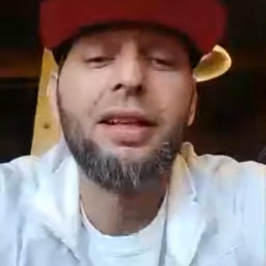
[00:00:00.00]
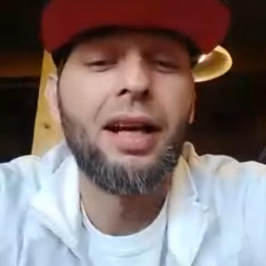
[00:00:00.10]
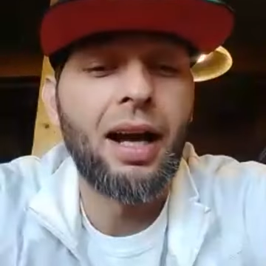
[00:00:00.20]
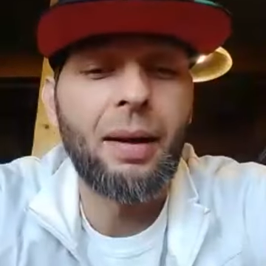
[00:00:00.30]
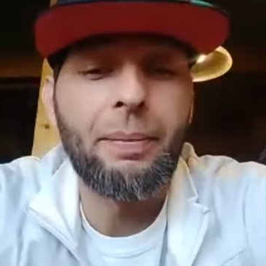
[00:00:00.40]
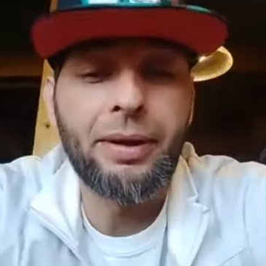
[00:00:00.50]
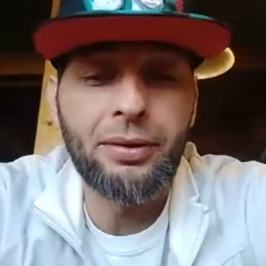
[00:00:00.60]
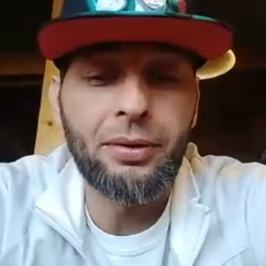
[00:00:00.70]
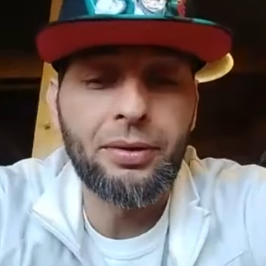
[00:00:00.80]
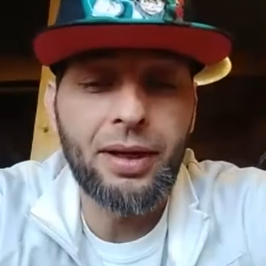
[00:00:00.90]
I've been
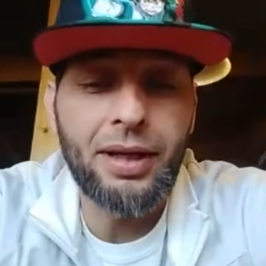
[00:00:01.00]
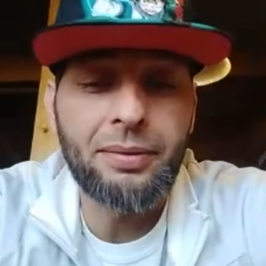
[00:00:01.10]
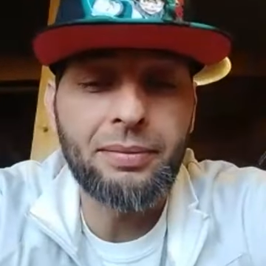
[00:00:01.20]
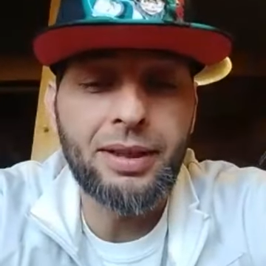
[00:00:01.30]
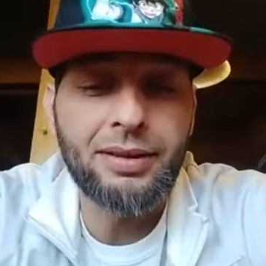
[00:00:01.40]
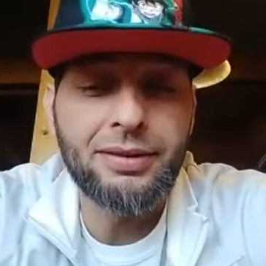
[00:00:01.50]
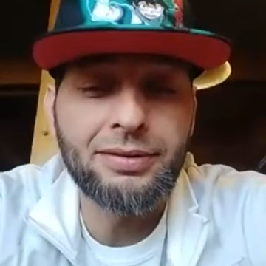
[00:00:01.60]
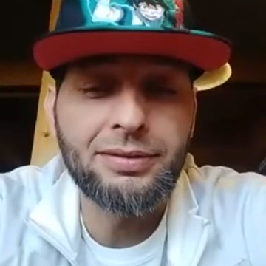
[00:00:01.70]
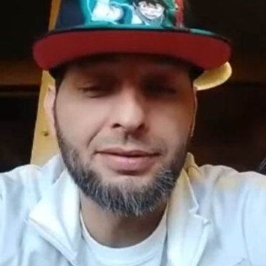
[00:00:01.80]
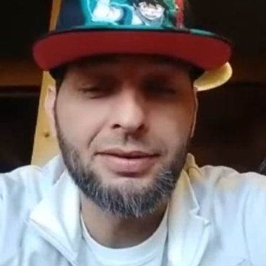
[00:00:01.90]
doing great, man.
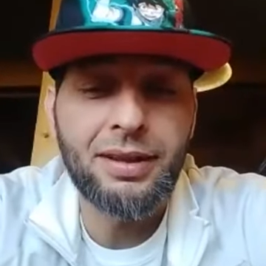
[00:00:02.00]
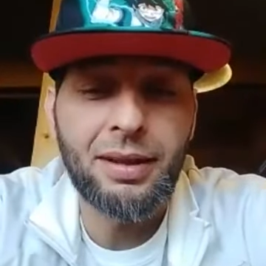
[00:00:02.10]
I've